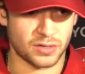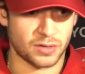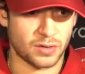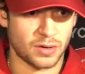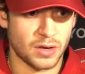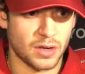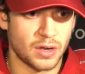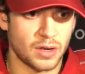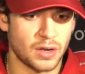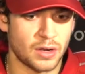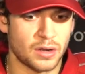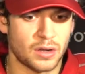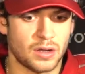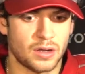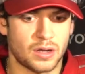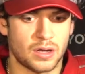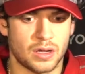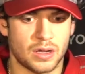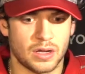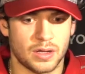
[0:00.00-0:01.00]
So
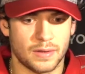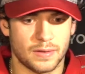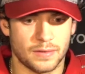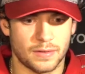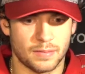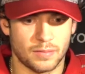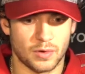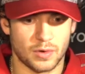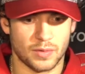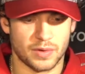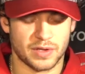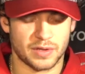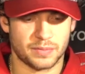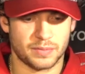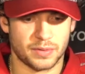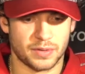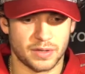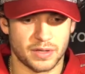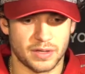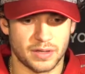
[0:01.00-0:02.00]
the more we can
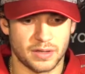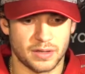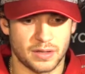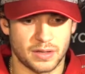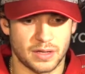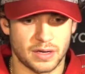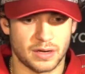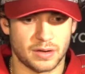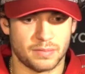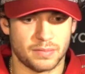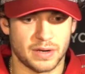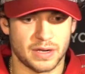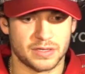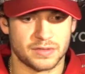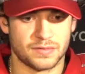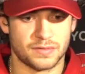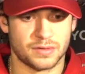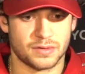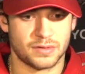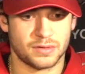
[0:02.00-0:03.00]
play at our
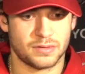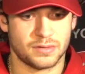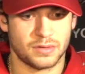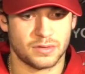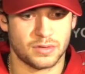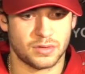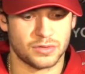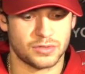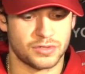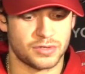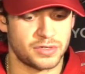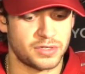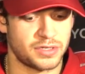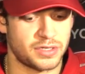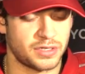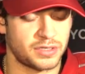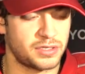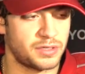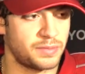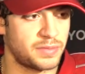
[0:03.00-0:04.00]
best for closer to
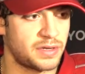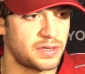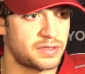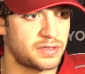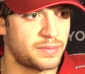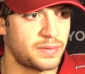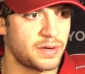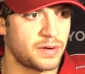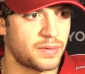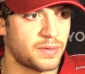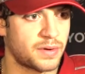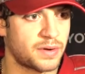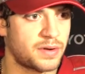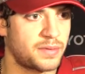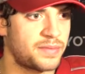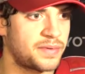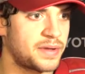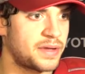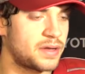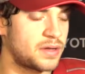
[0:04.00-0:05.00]
60 minutes, the better we're
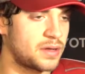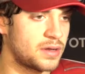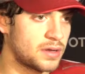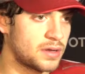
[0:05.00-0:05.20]
going to be.